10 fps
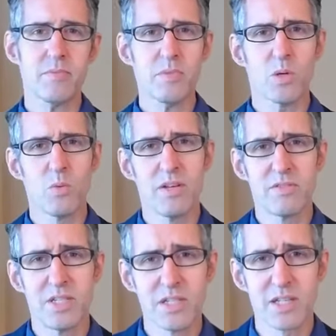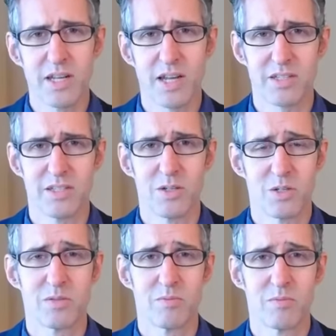We have disconnected
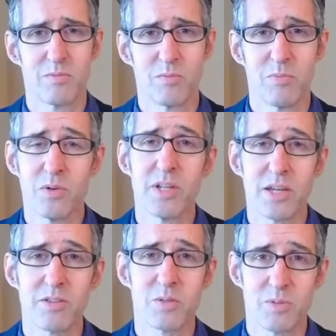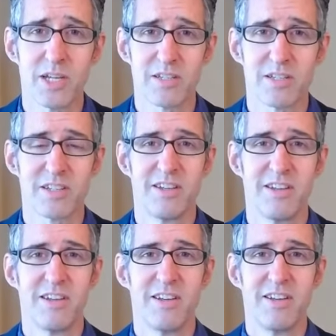those, we pulled out those plugs
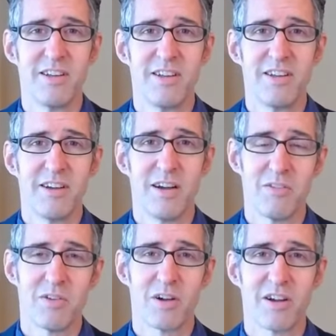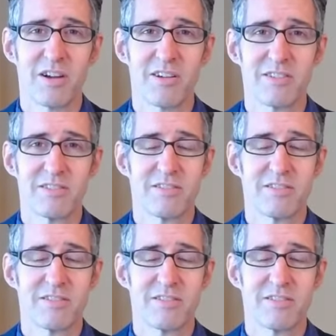of our,